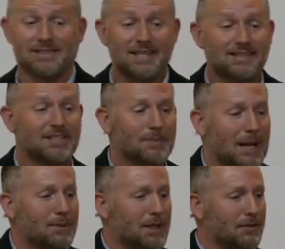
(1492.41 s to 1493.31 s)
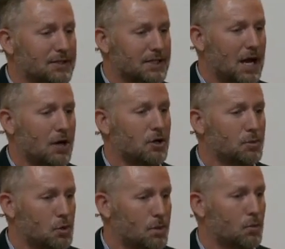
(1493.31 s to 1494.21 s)
This is my beloved daughter in
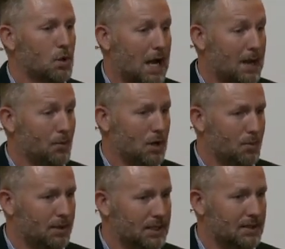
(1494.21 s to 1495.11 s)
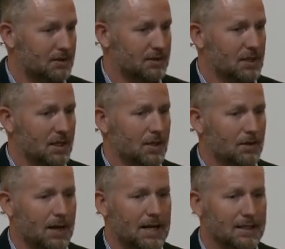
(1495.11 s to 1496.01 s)
whom I'm well pleased,
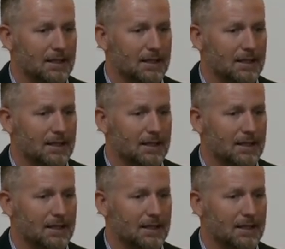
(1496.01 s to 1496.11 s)
right?